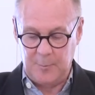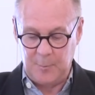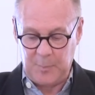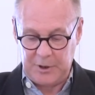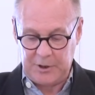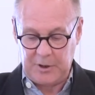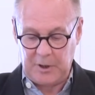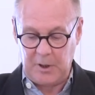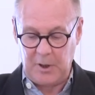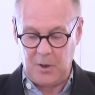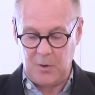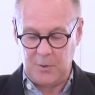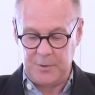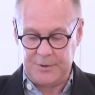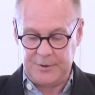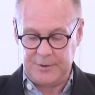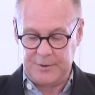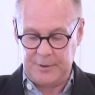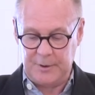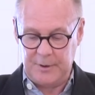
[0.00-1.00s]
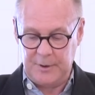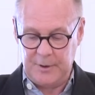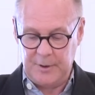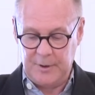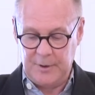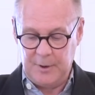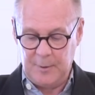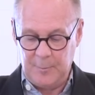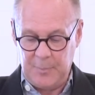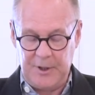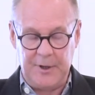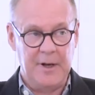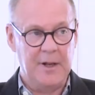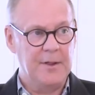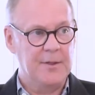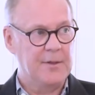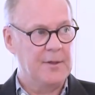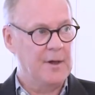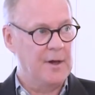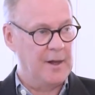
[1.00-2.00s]
but close
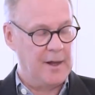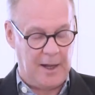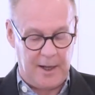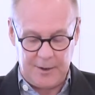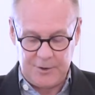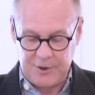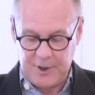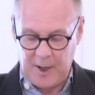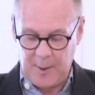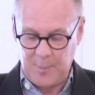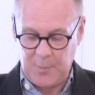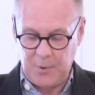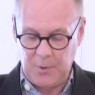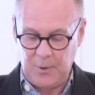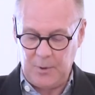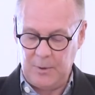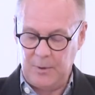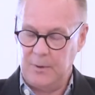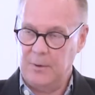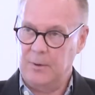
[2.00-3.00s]
beneath a hedge apple